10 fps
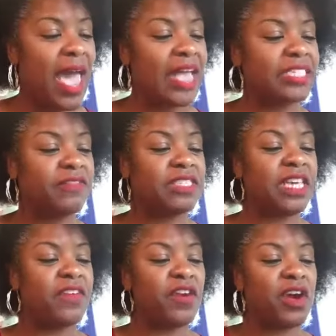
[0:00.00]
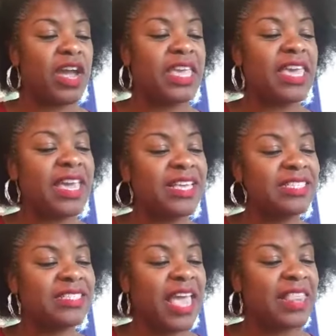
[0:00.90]
as if to give her a
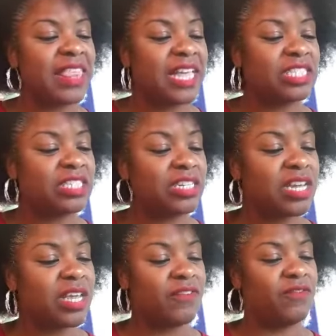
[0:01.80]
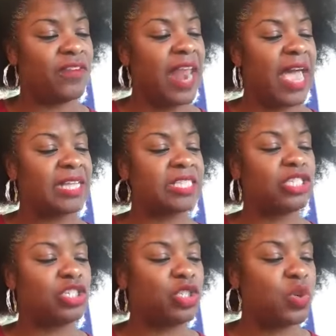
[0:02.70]
kiss and then took flight
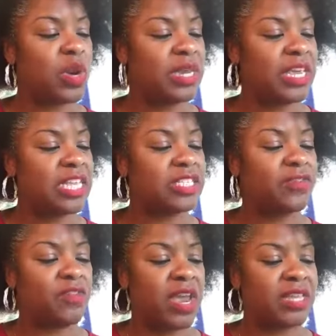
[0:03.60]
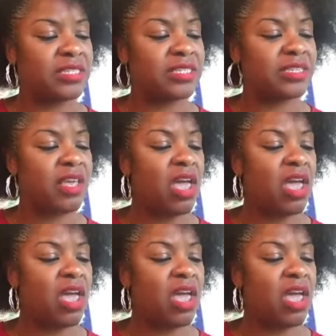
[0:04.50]
to join its friends.